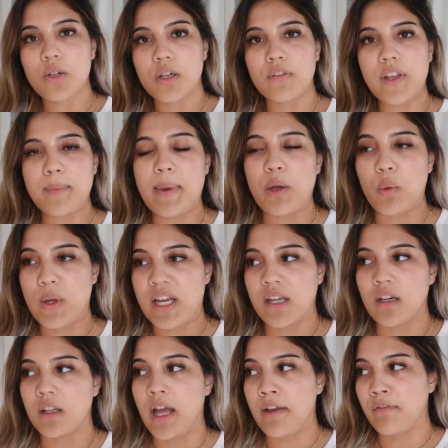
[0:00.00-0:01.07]
Sort of like my week in
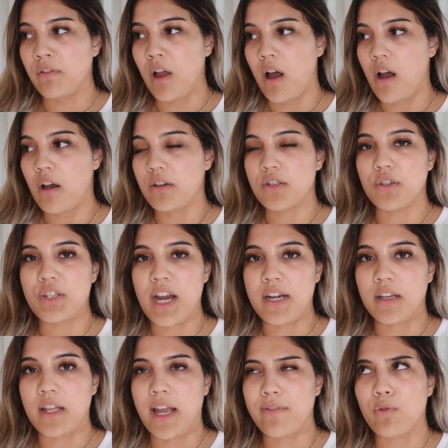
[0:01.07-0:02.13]
a life vlogs or day in
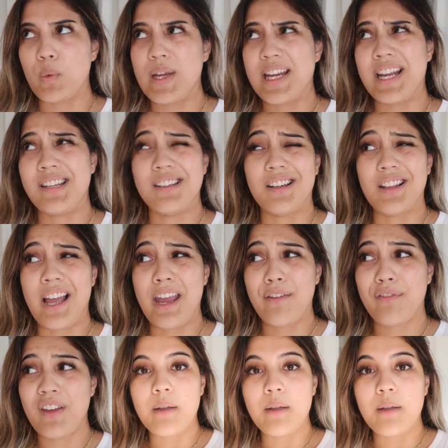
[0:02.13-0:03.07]
a life, weekend in a life.